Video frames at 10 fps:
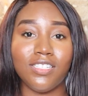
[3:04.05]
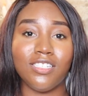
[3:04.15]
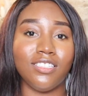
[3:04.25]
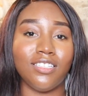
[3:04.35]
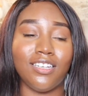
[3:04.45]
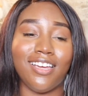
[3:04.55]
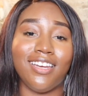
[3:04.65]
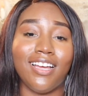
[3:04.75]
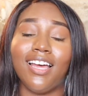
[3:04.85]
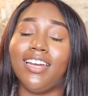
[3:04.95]
This isn't
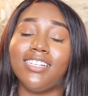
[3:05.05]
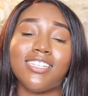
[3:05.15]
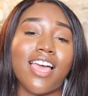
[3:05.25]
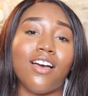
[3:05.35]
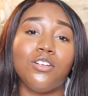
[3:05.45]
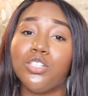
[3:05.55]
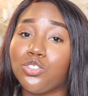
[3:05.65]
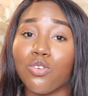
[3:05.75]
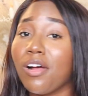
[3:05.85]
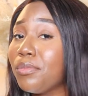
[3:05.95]
any kind of
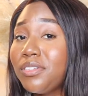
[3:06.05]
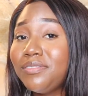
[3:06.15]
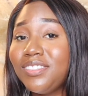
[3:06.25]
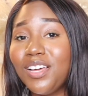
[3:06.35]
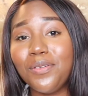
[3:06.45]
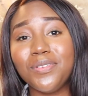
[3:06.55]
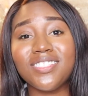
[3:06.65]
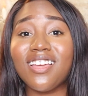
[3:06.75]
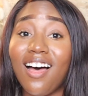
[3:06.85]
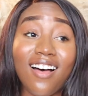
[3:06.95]
childhood trauma that
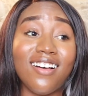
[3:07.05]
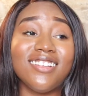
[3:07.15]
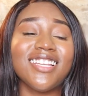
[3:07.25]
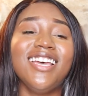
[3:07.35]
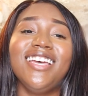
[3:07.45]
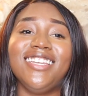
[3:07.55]
was caused.